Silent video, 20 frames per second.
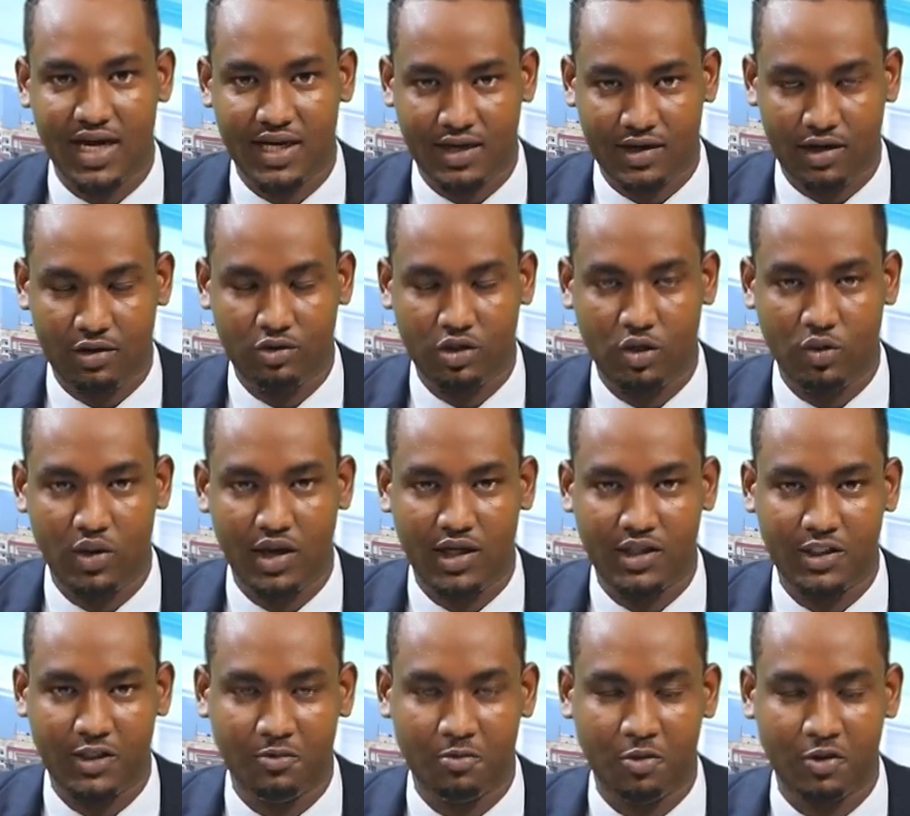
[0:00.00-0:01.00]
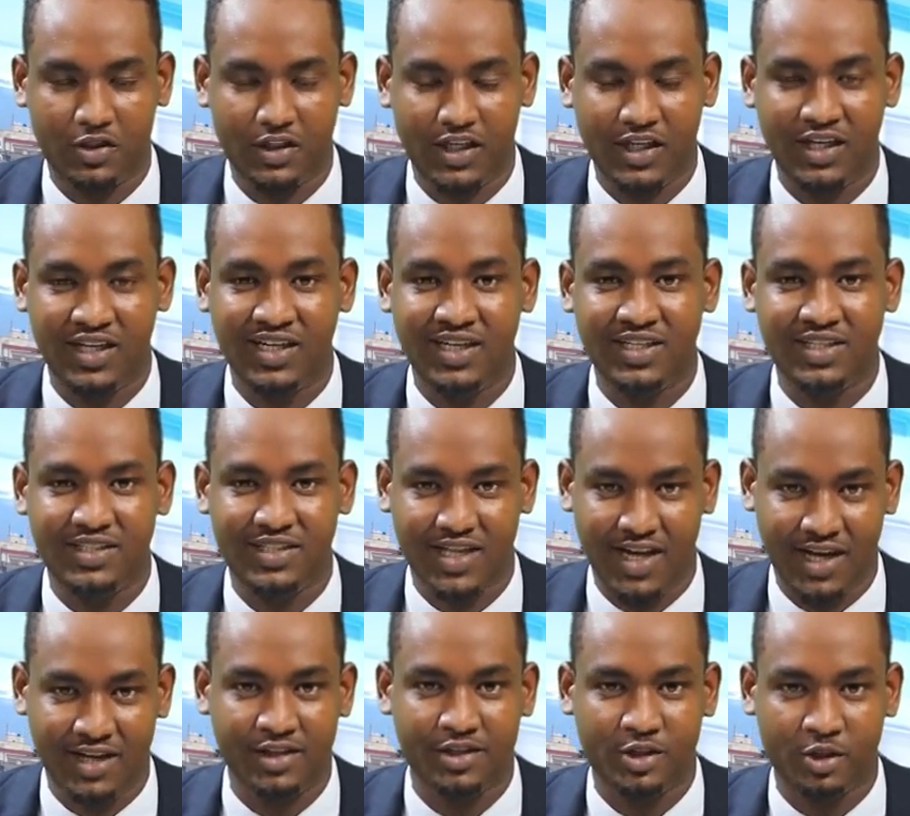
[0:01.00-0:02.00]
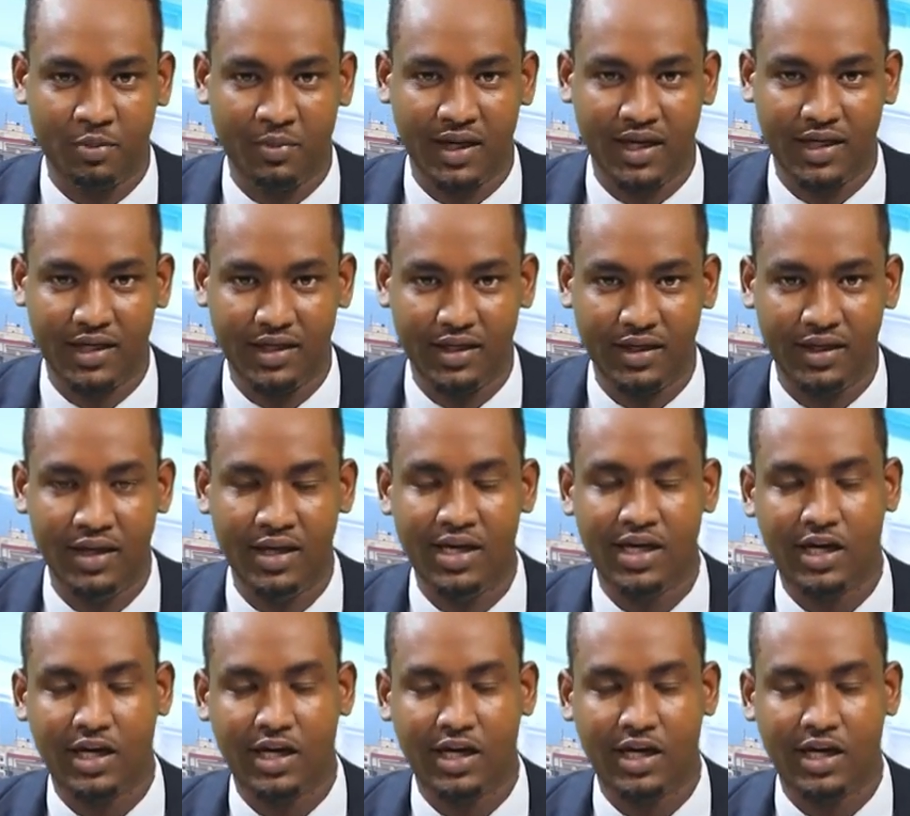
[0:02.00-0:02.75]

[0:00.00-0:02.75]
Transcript: and around the world in both English and Somali.